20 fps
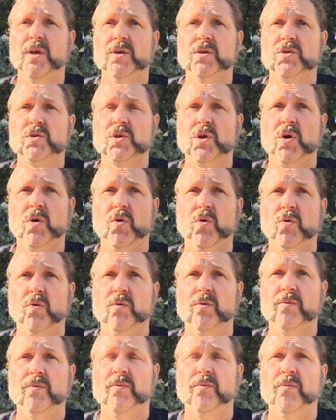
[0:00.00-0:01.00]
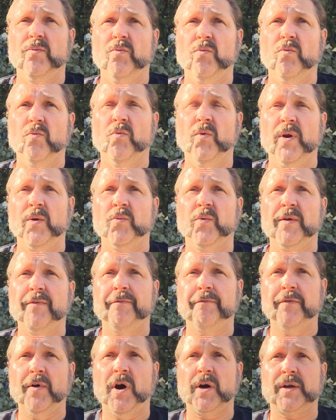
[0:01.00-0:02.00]
So when we
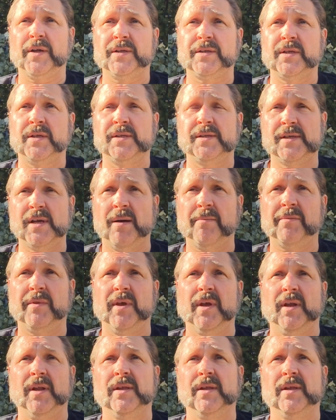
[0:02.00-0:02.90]
focus on something,